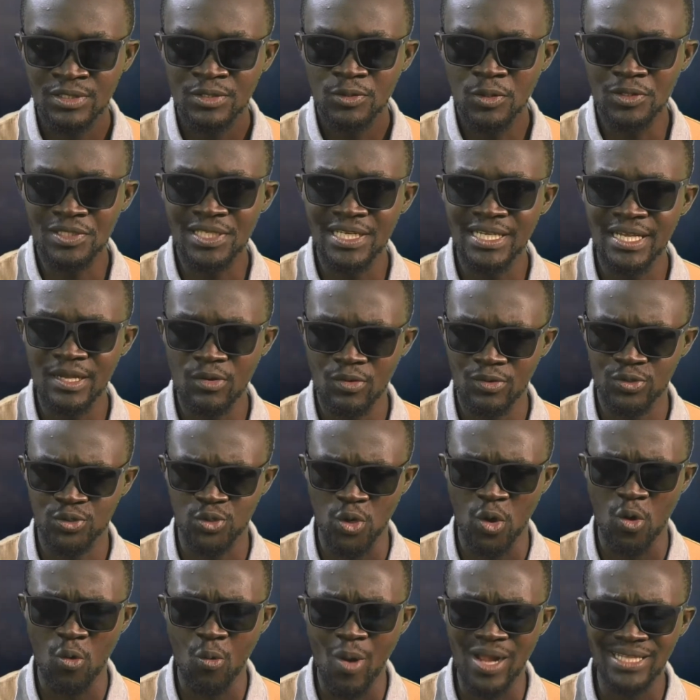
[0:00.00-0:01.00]
You see,
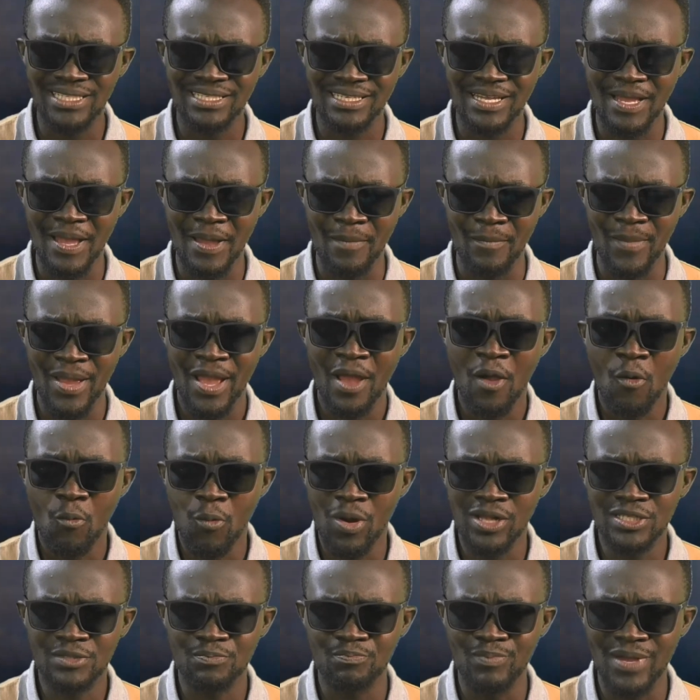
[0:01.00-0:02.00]
so
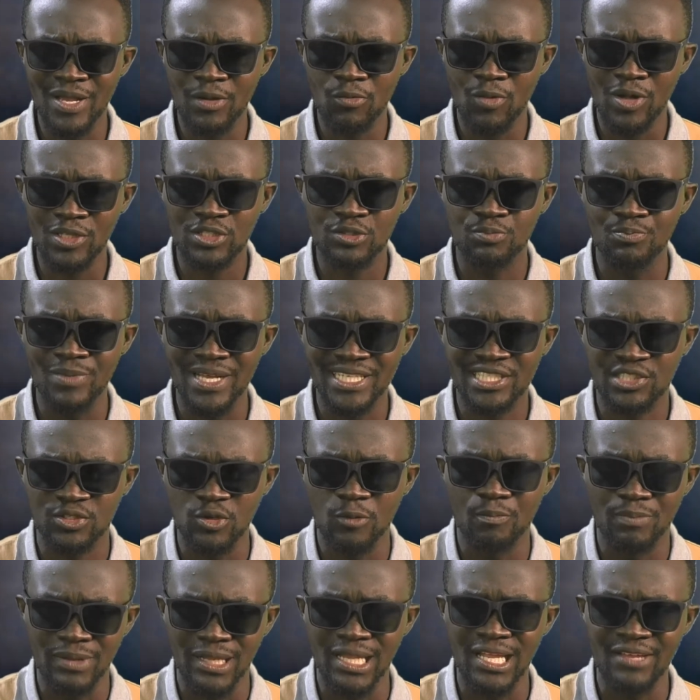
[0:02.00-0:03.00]
what makes
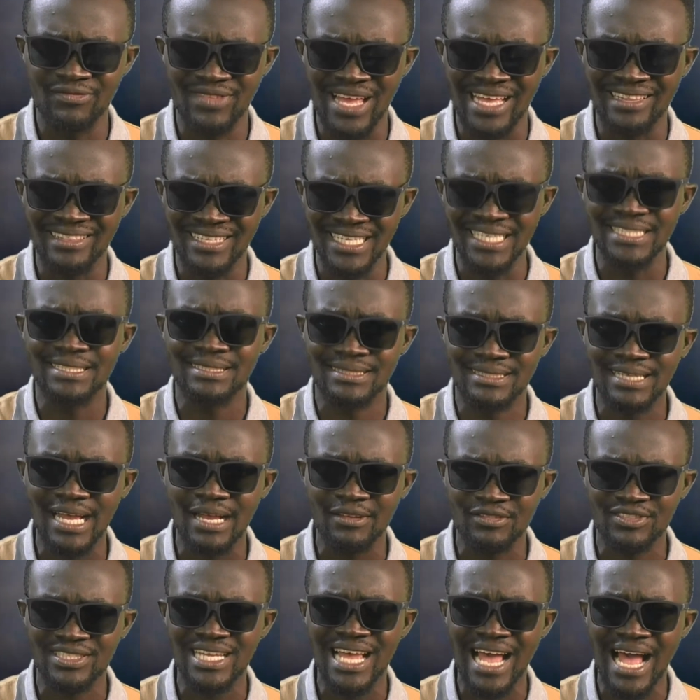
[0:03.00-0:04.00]
you believe that these
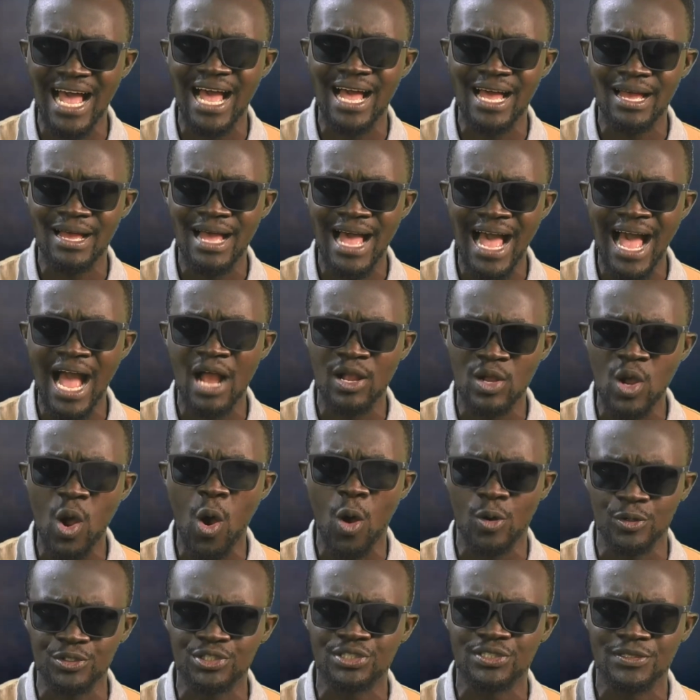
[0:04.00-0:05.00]
stuffs are
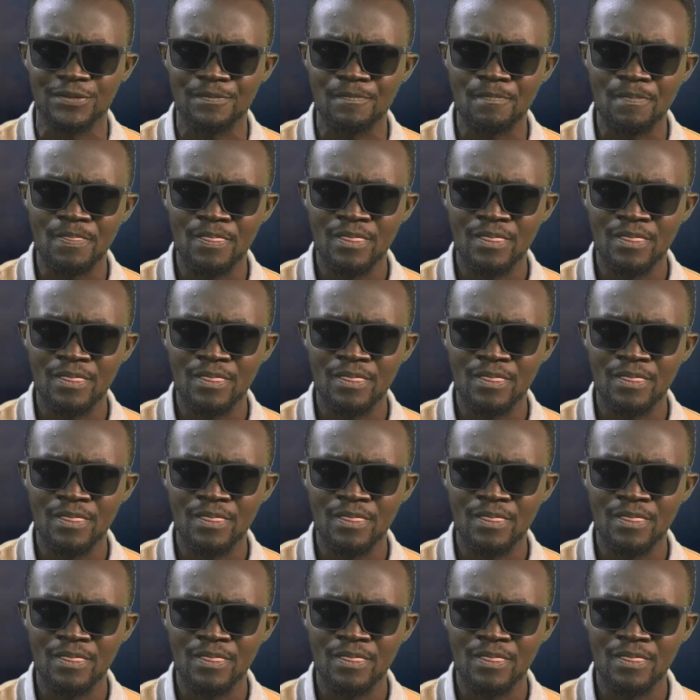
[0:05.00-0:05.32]
gods?